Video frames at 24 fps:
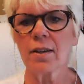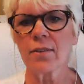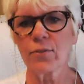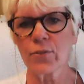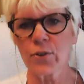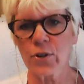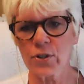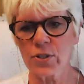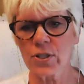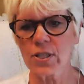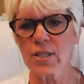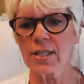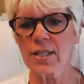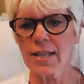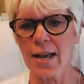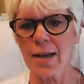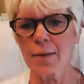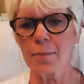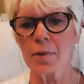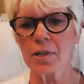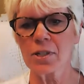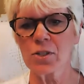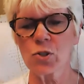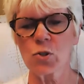versus how
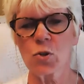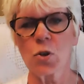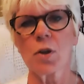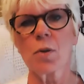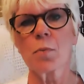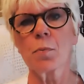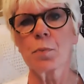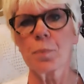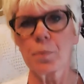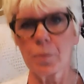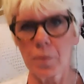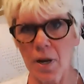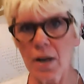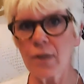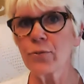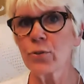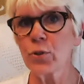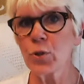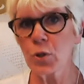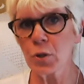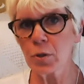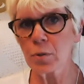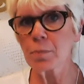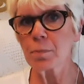much of
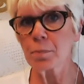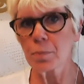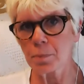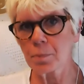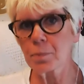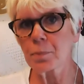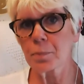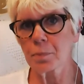your